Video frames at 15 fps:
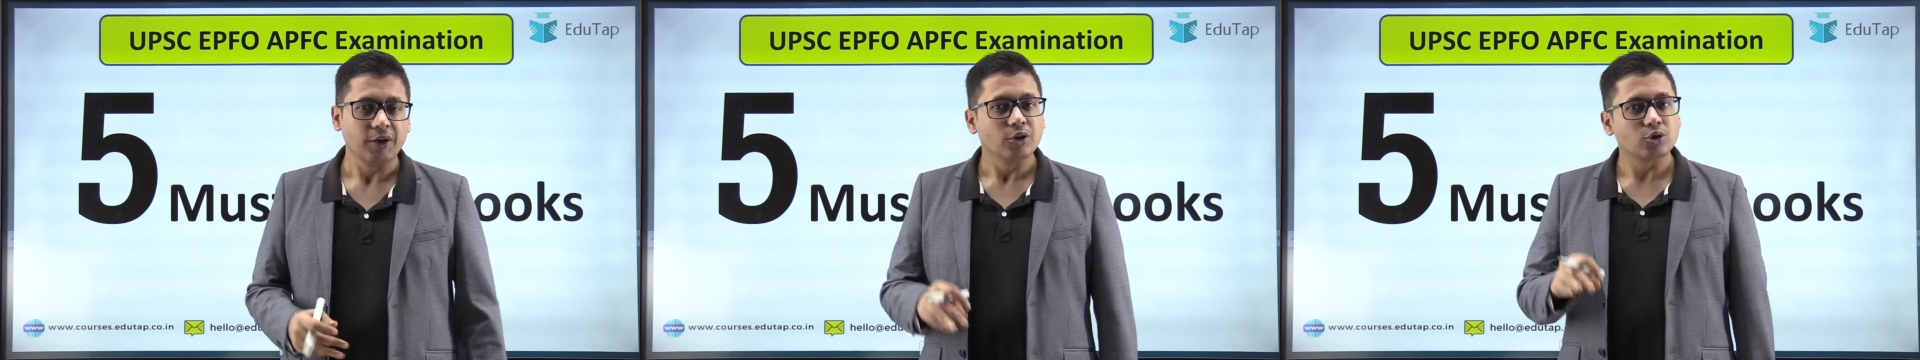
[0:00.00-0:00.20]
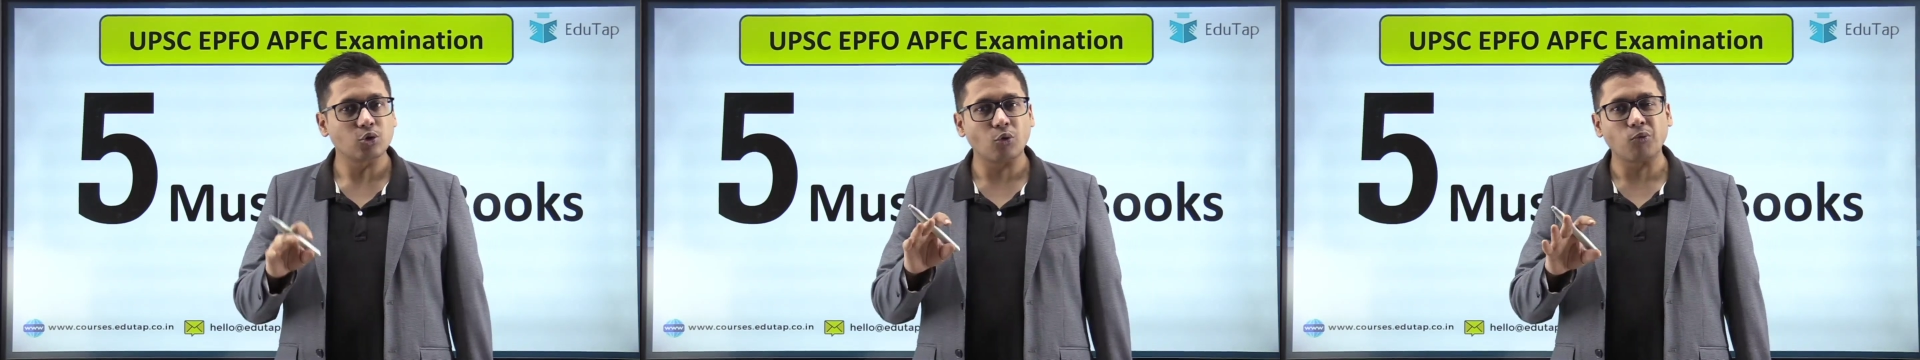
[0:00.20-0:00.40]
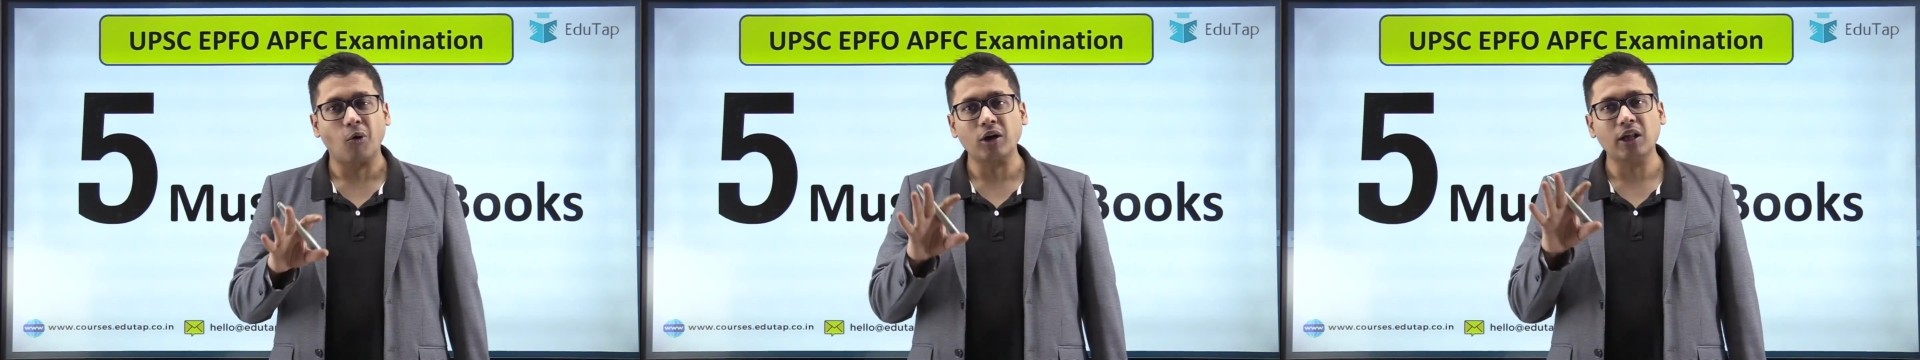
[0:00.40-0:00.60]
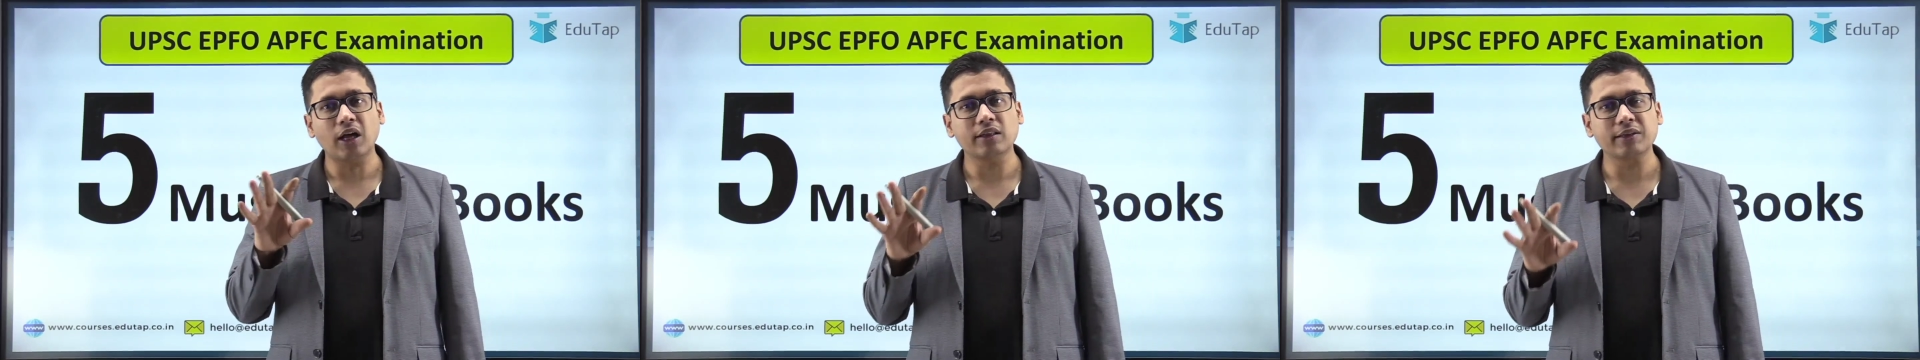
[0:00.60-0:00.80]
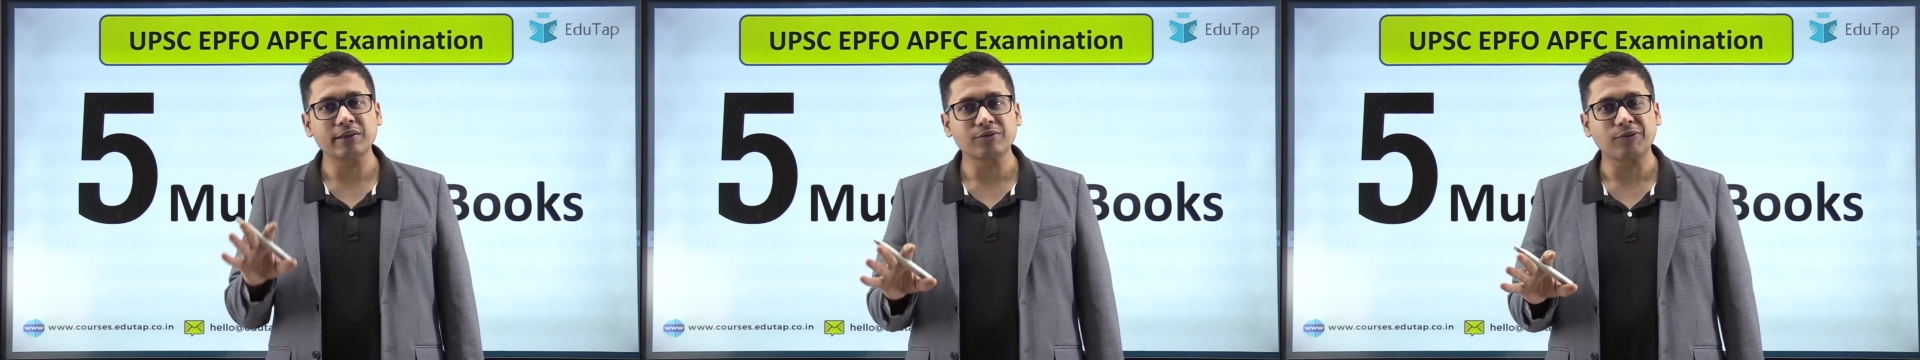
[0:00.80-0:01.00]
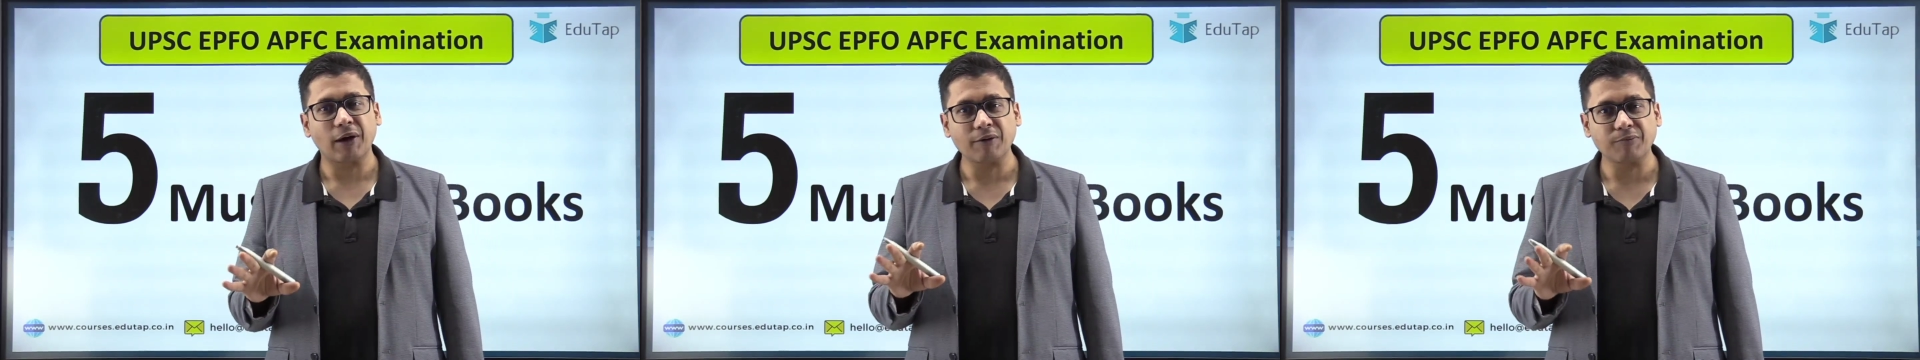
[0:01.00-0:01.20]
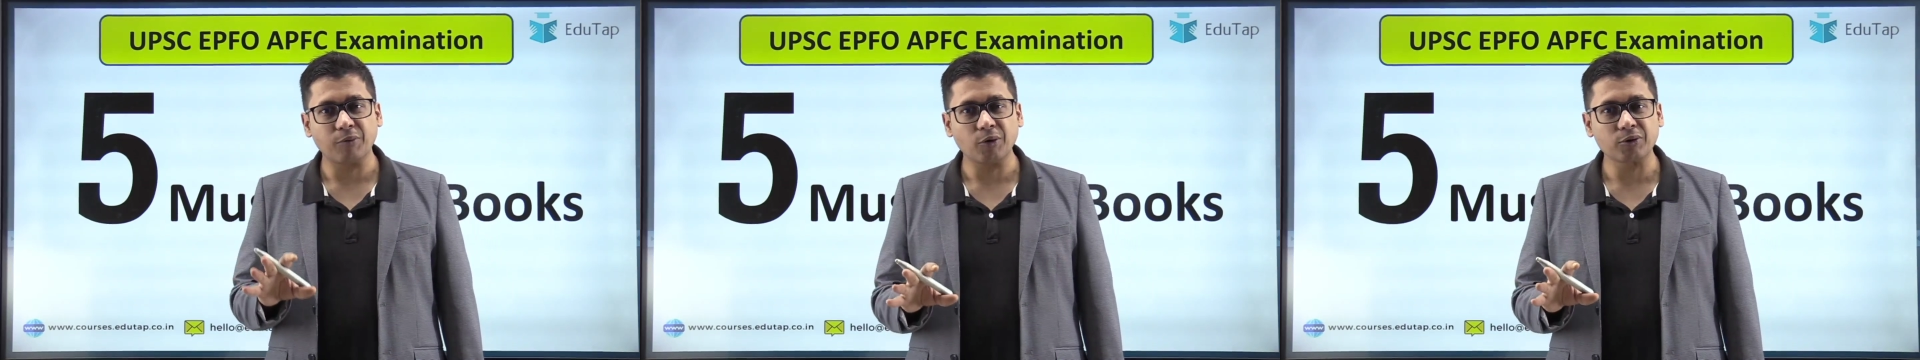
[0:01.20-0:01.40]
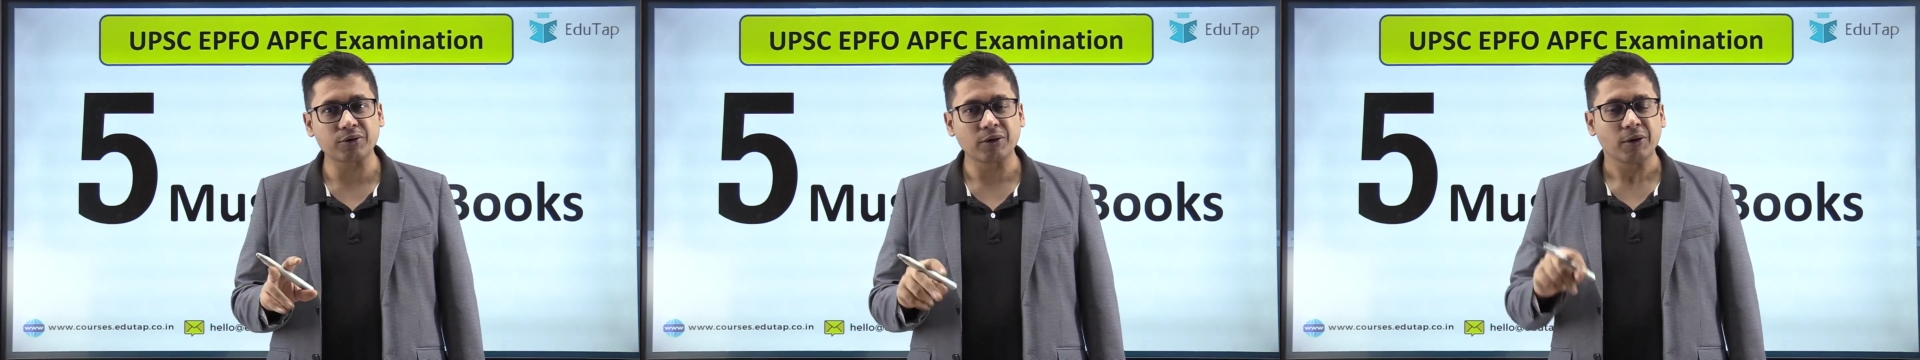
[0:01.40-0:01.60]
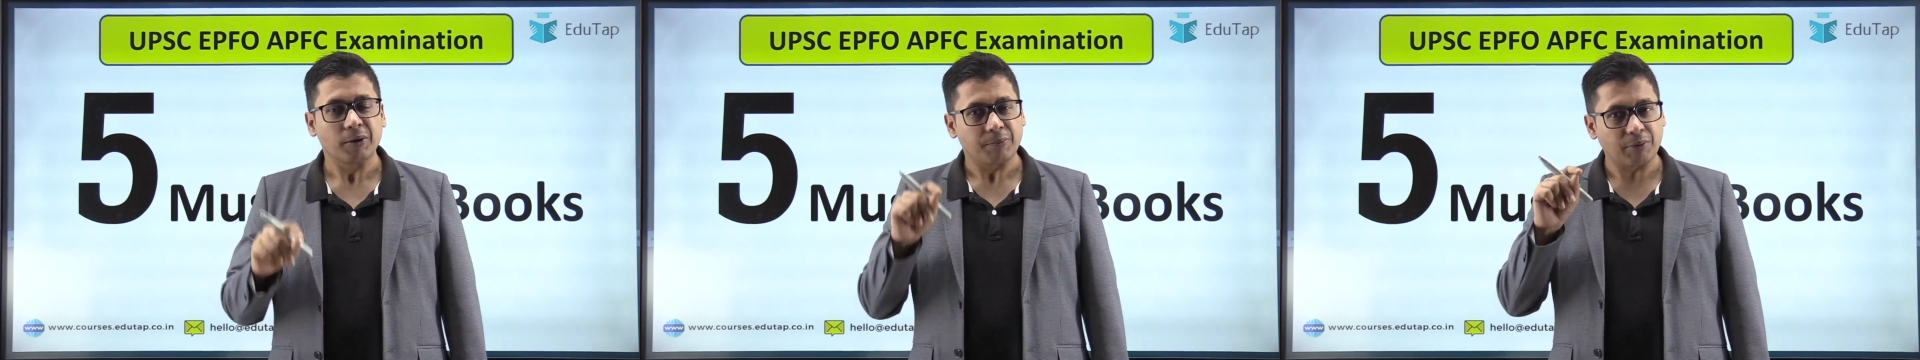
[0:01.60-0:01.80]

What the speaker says: So what are these 5 books?